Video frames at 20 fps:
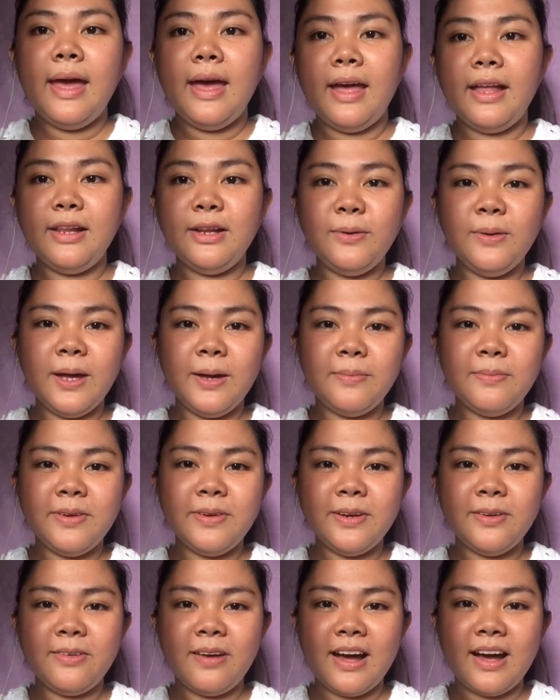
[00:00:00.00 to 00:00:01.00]
Hello
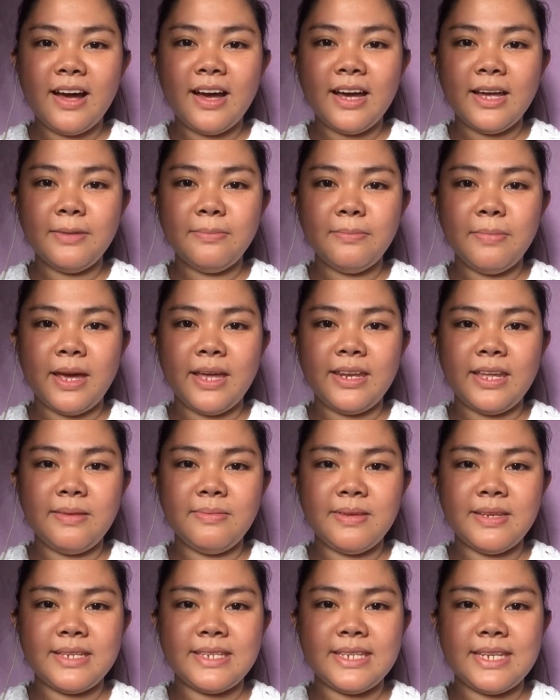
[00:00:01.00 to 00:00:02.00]
everyone! My
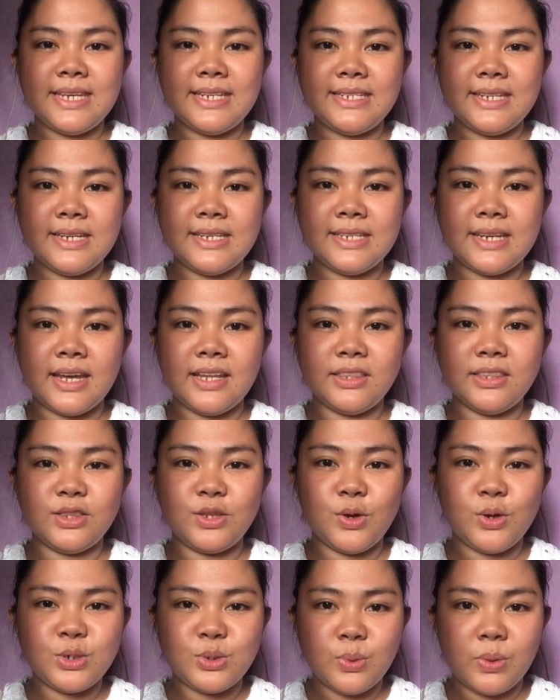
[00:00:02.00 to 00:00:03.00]
name is CJ
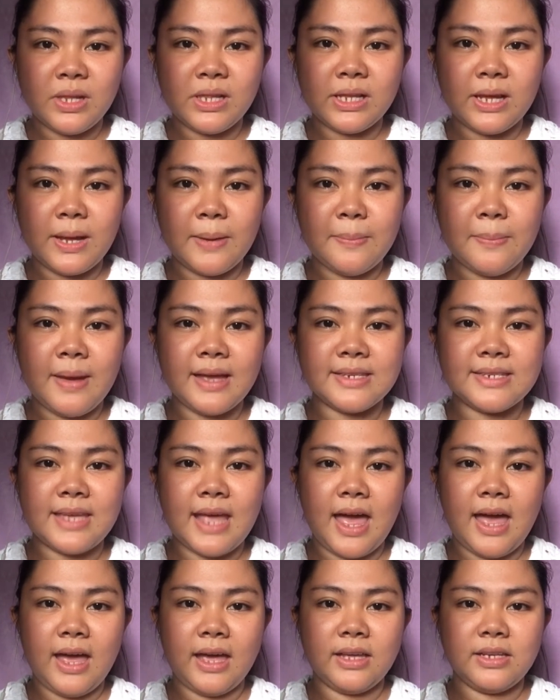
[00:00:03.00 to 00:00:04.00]
Santos. Welcome back
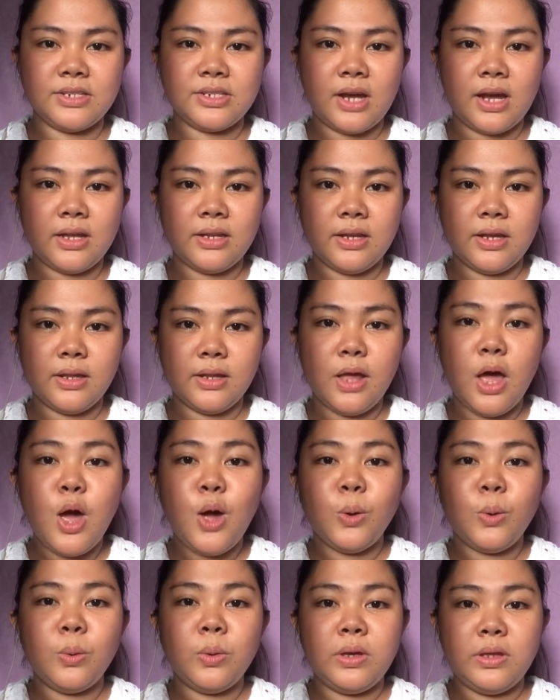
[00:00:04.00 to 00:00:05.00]
sa aking channel.
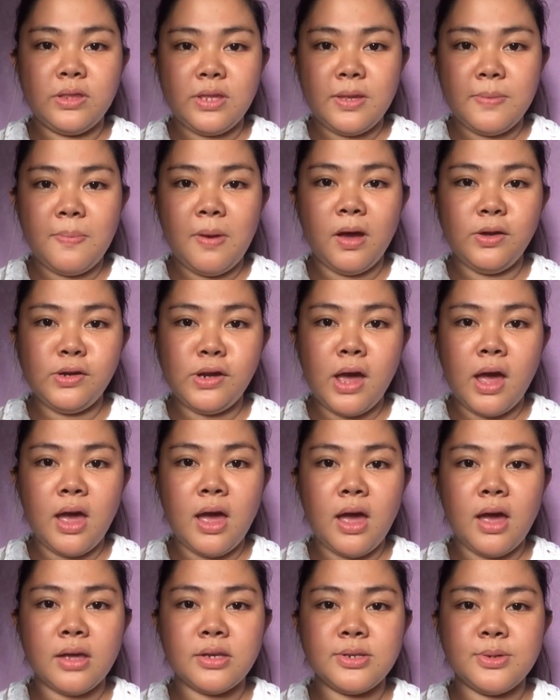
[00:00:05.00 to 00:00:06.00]
Kung hindi pa kayo
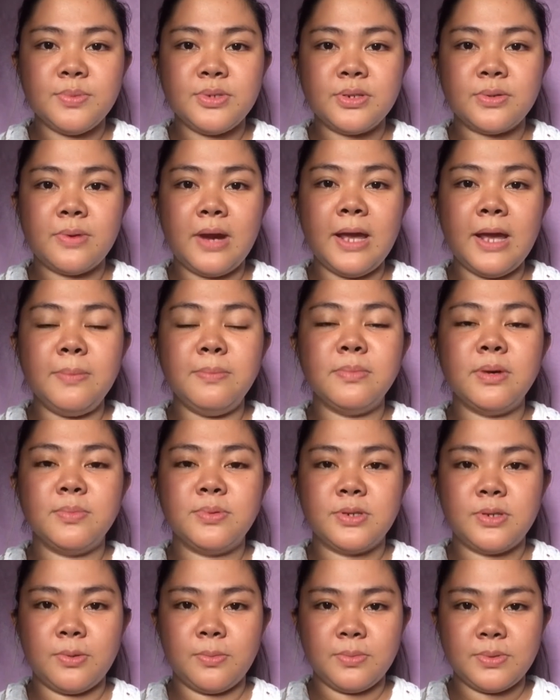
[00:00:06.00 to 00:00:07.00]
nakaka-subscribe,
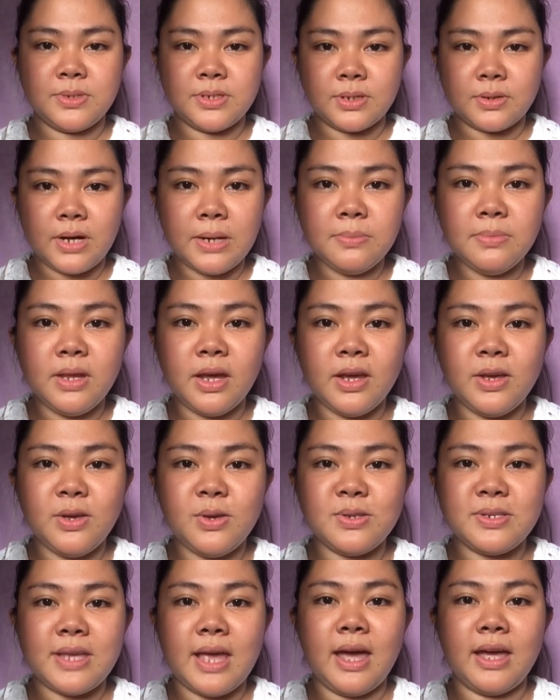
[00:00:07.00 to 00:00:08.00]
mag-subscribe na
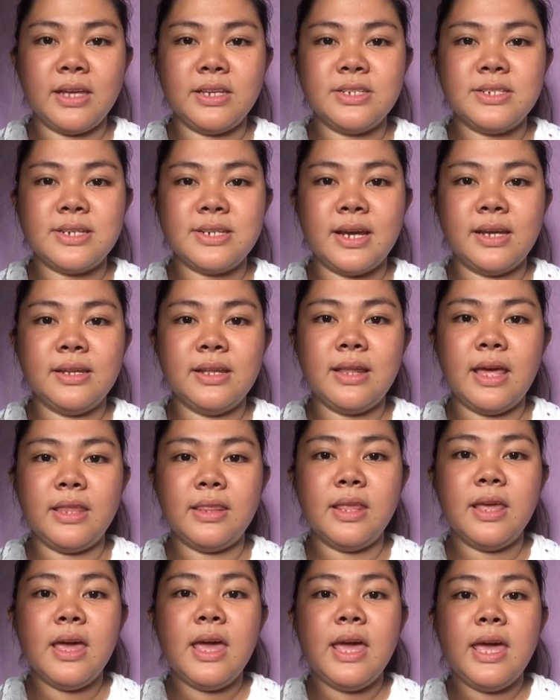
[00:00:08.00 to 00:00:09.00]
kayo sa aking channel
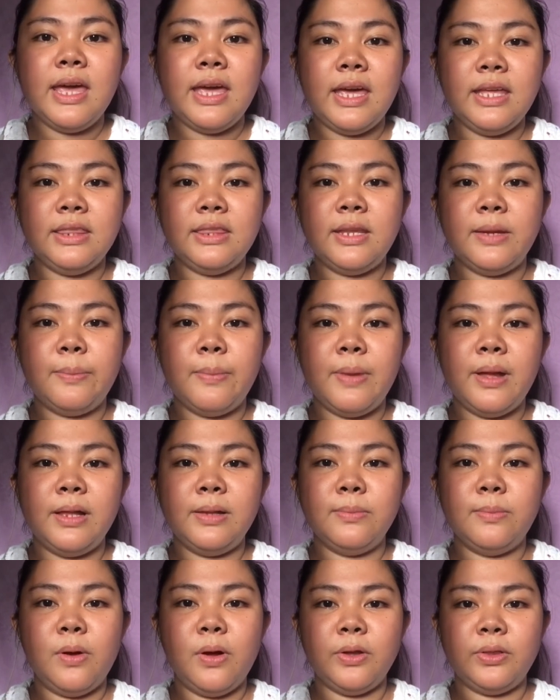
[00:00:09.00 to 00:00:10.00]
at hit the
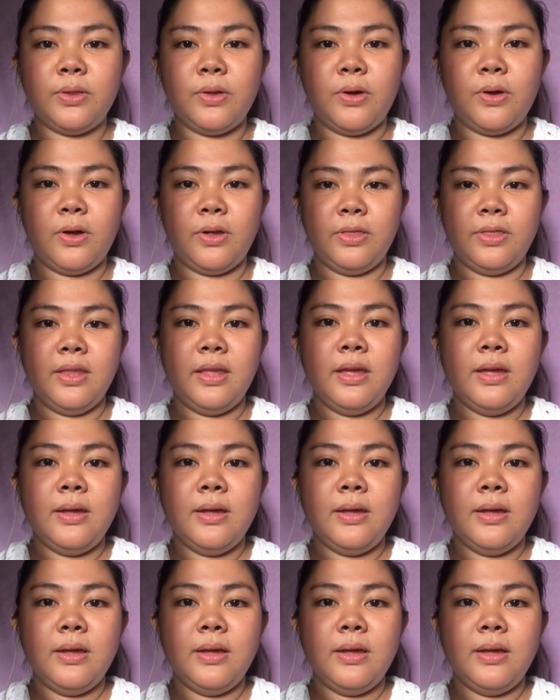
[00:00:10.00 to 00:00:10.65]
bell button